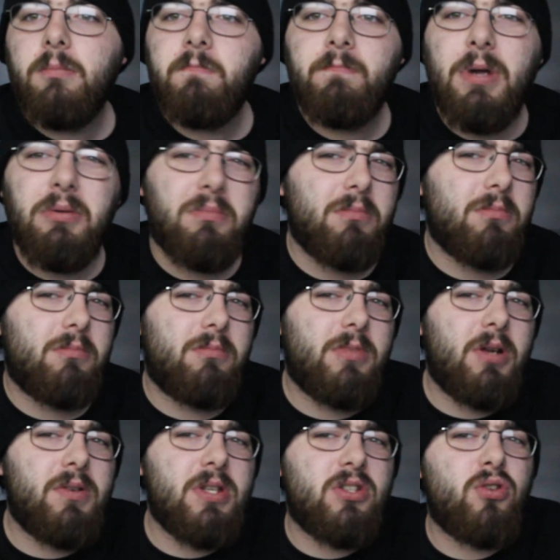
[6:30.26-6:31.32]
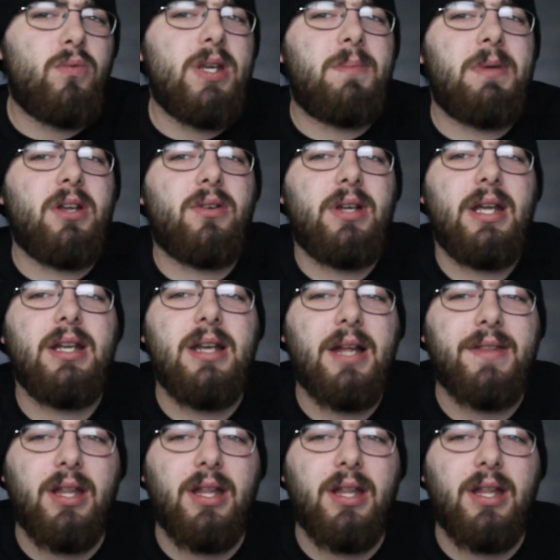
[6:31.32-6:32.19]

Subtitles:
But there was a 2-week period not